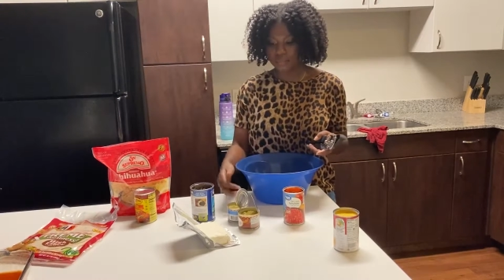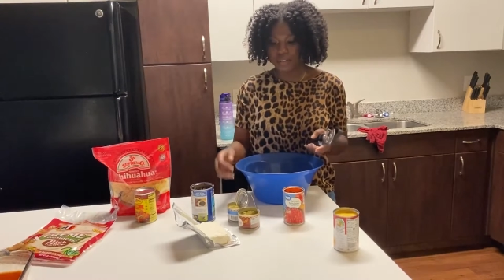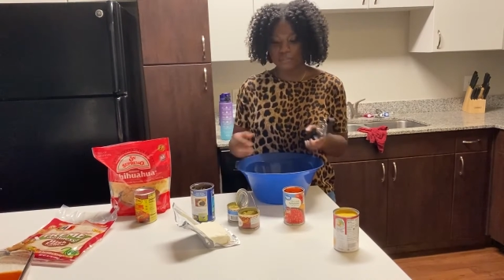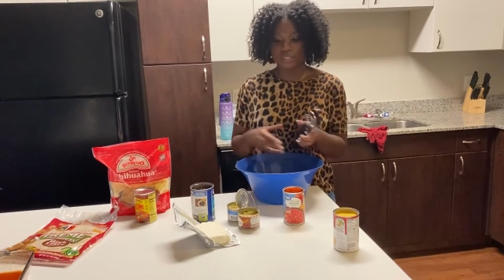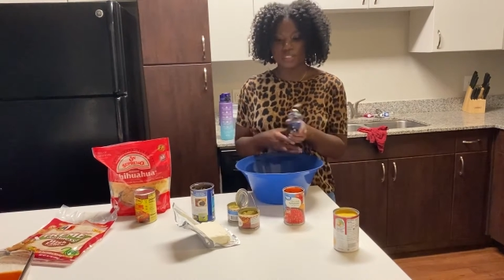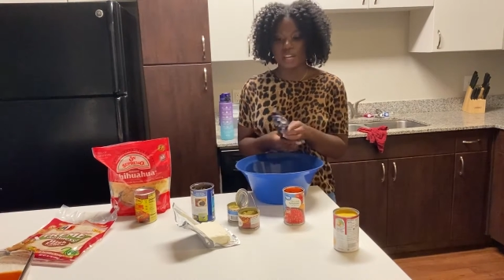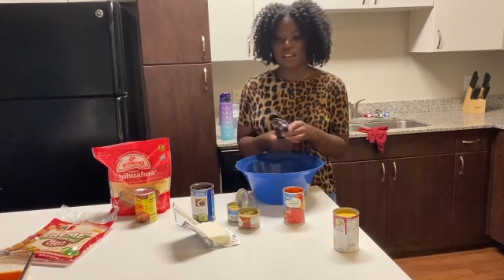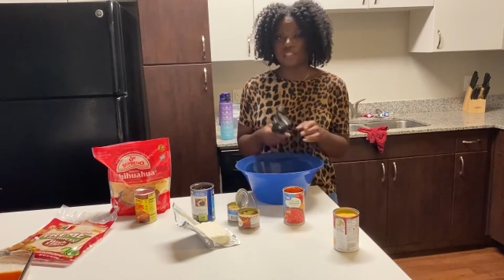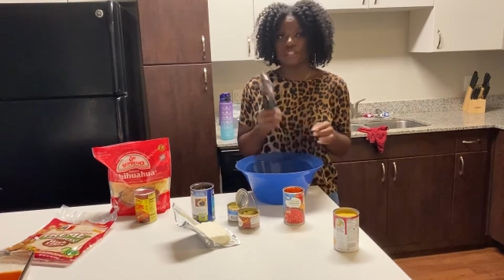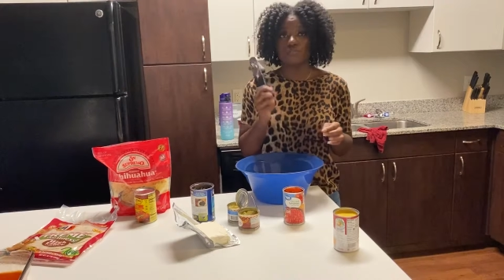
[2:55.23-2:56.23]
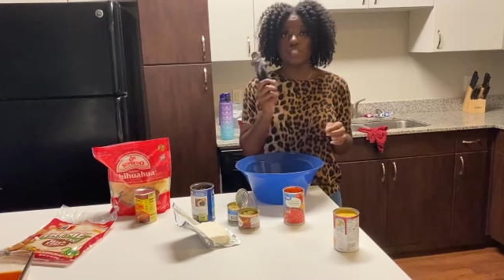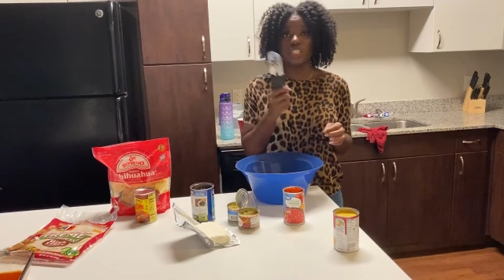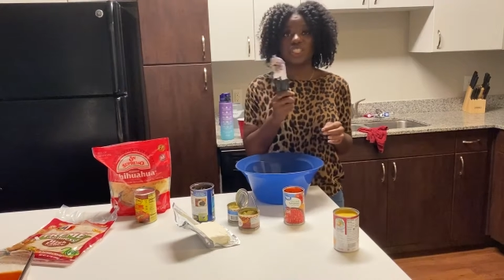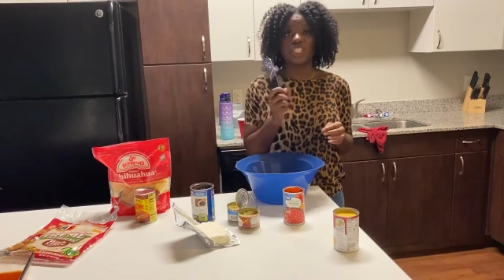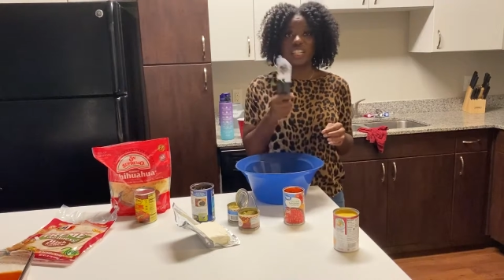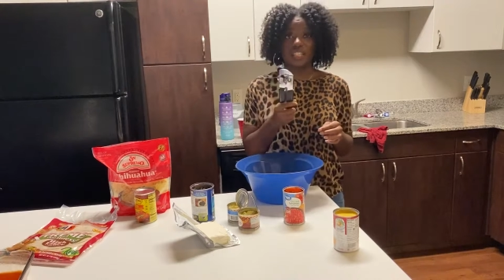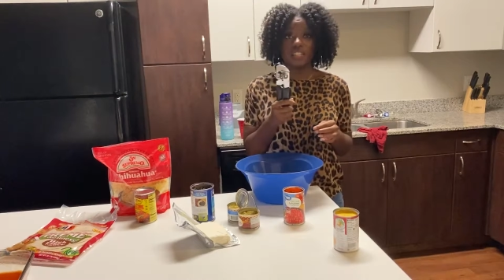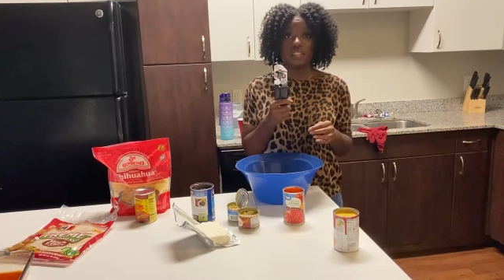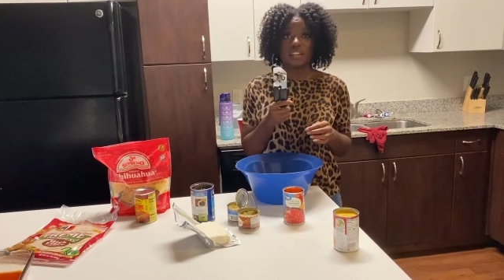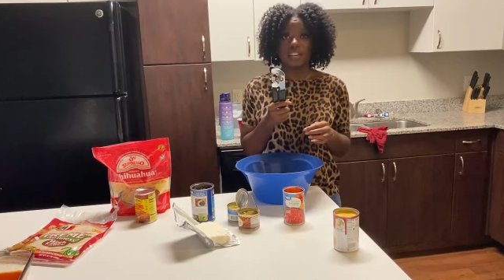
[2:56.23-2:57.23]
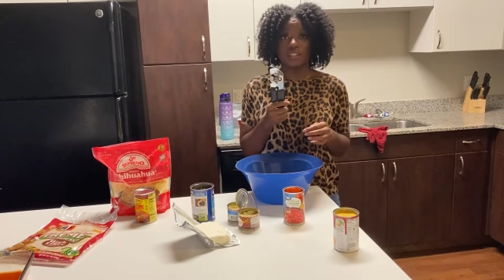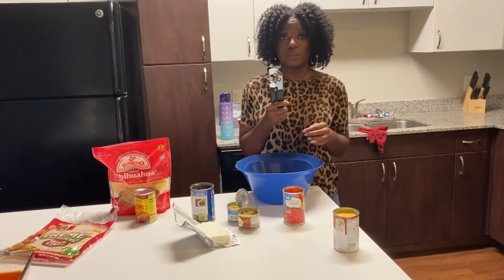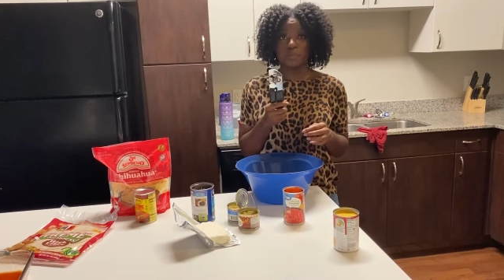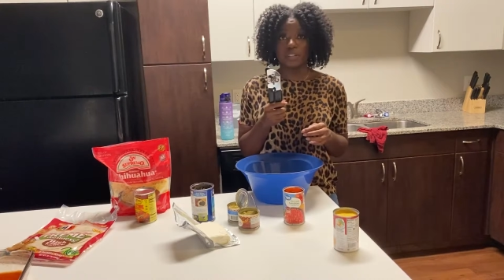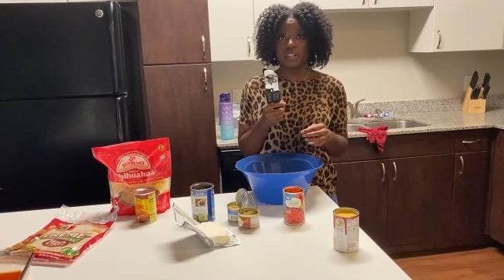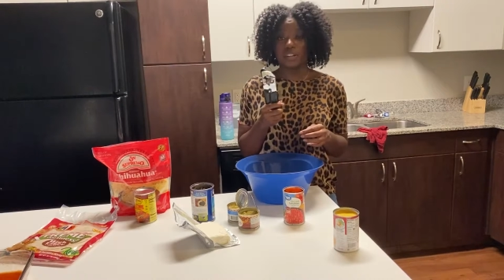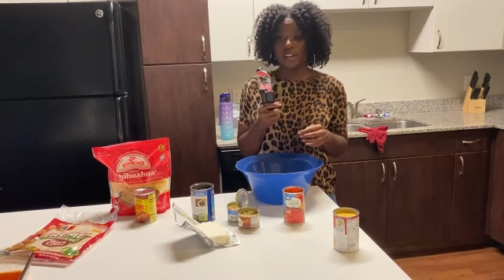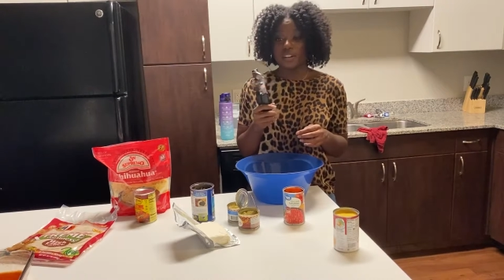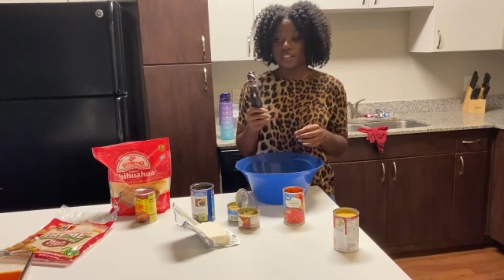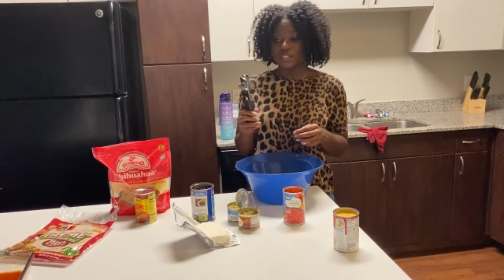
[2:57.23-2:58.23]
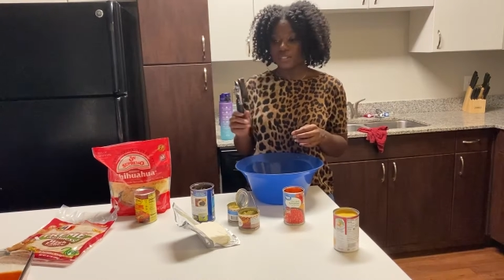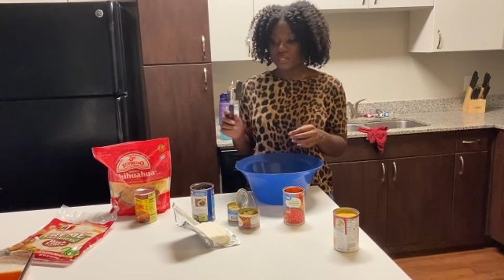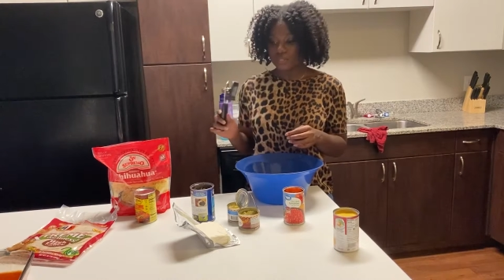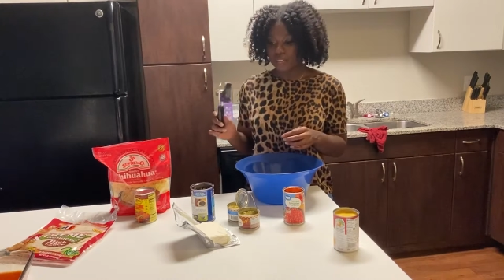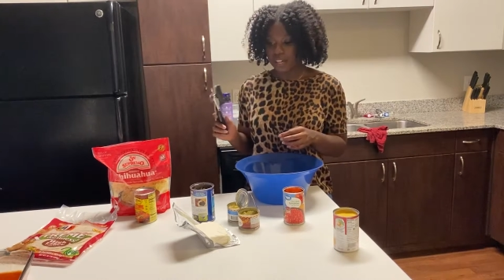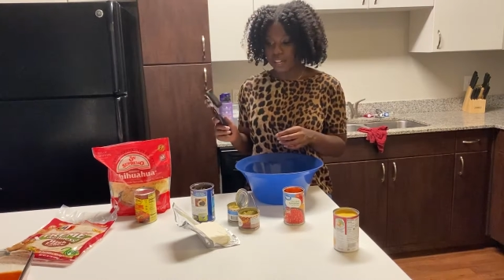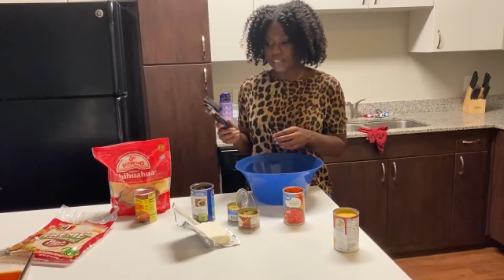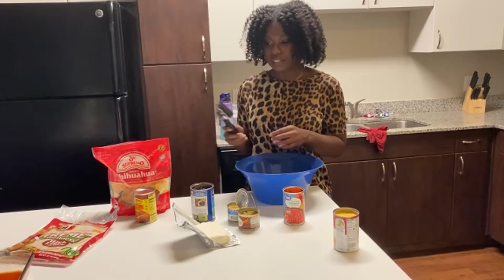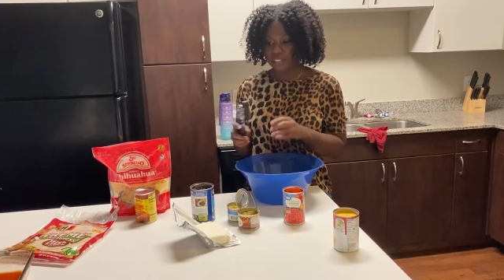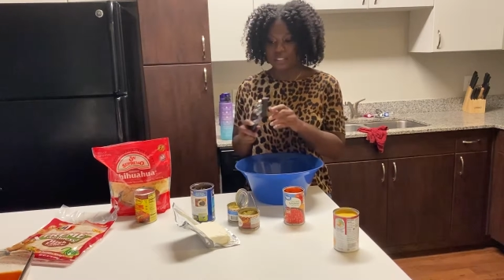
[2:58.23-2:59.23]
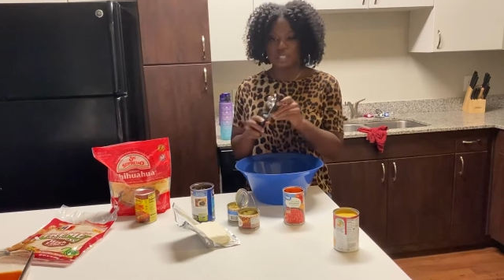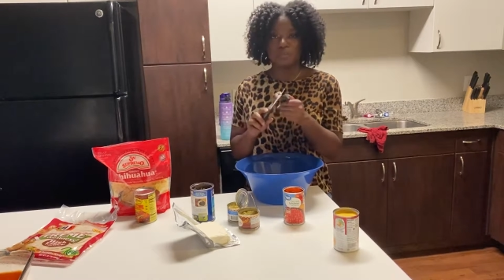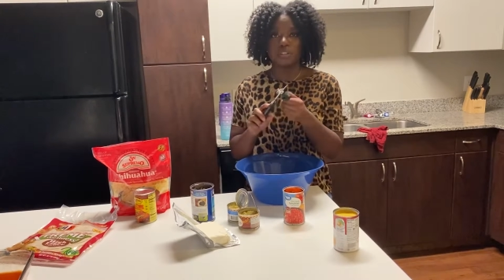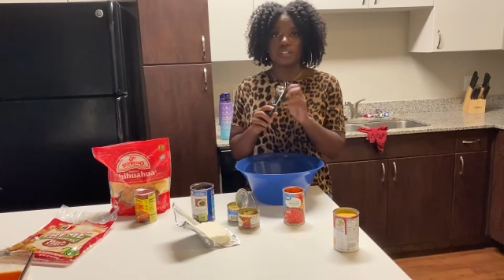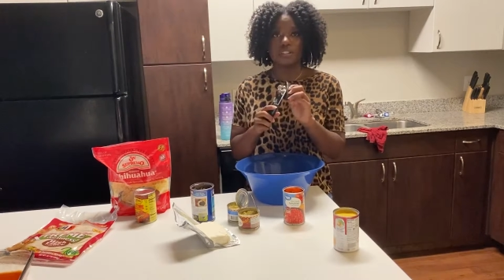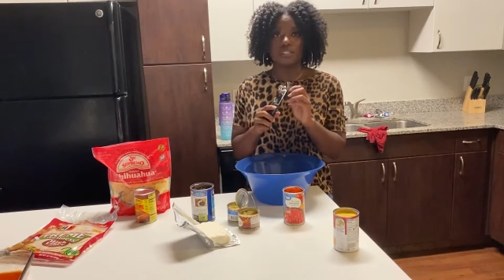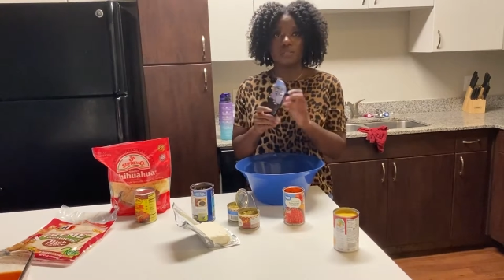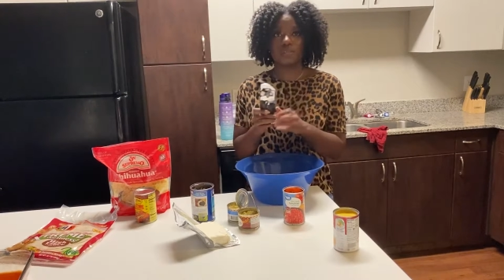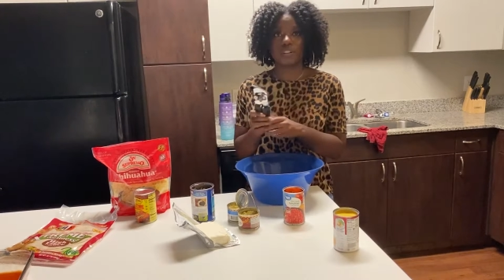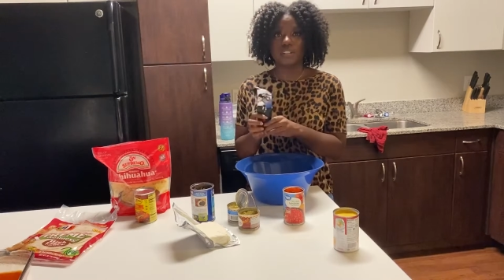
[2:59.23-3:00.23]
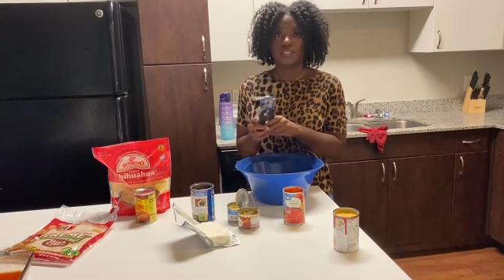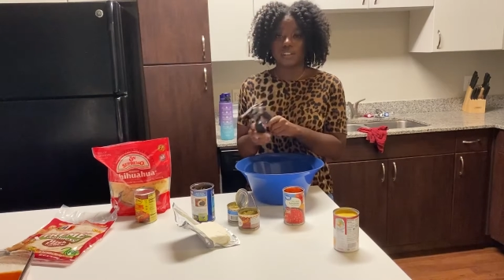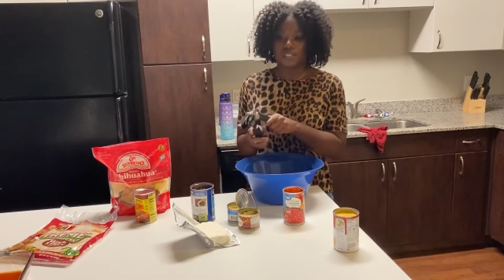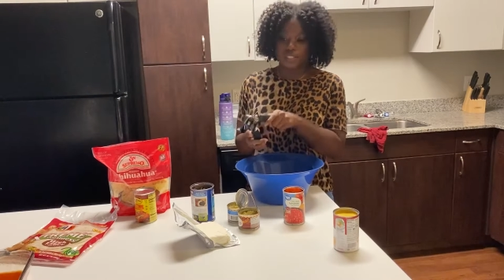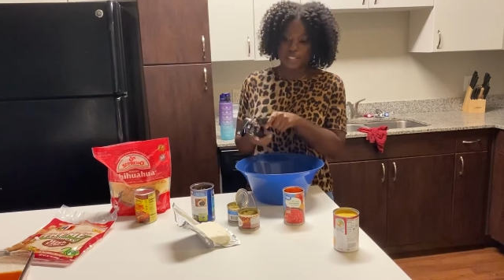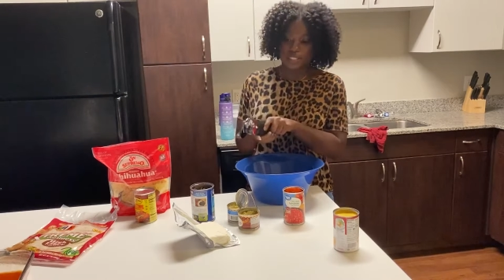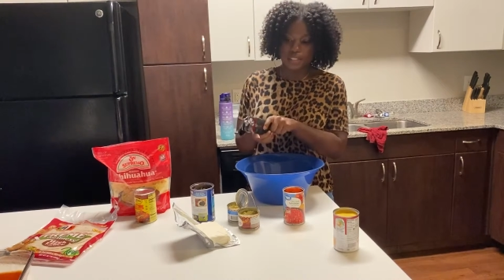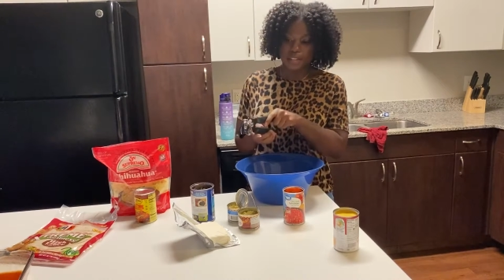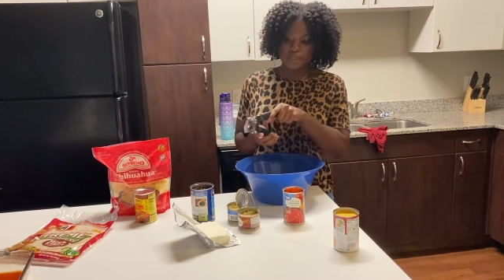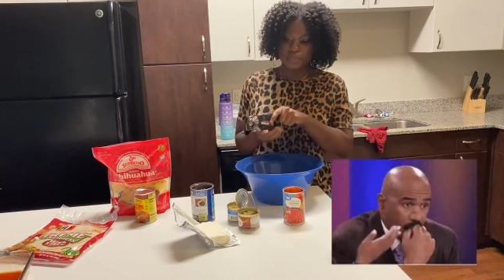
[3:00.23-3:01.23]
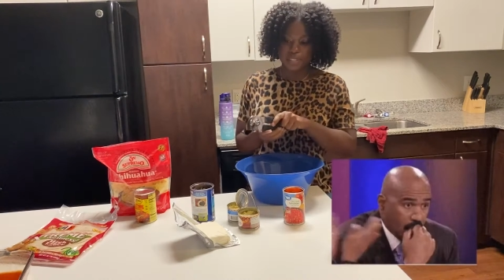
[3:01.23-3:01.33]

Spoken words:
I will say I have this really janky can opener, so like the spinner doesn't work, so I have to like stab